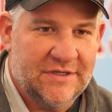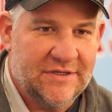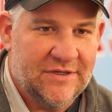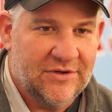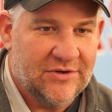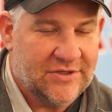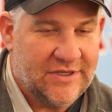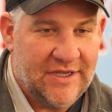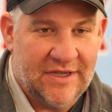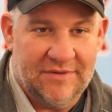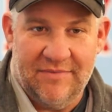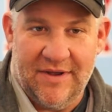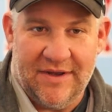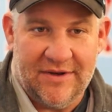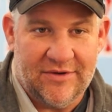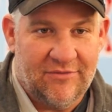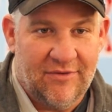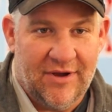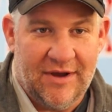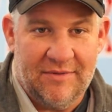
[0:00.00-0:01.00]
and their kid made a
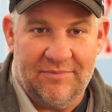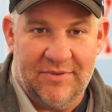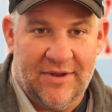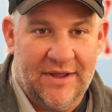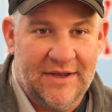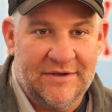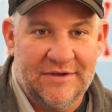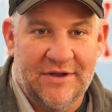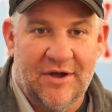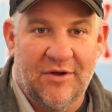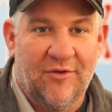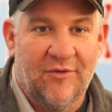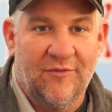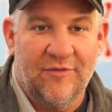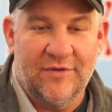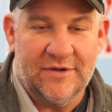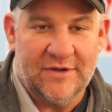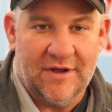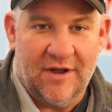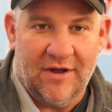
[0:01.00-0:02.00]
great play, dove
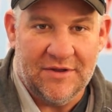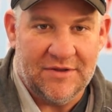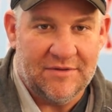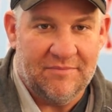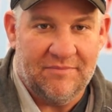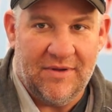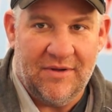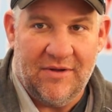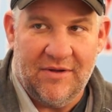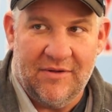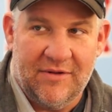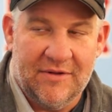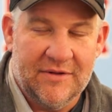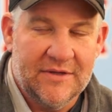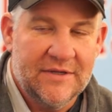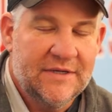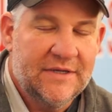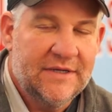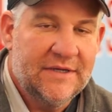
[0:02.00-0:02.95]
and caught the ball,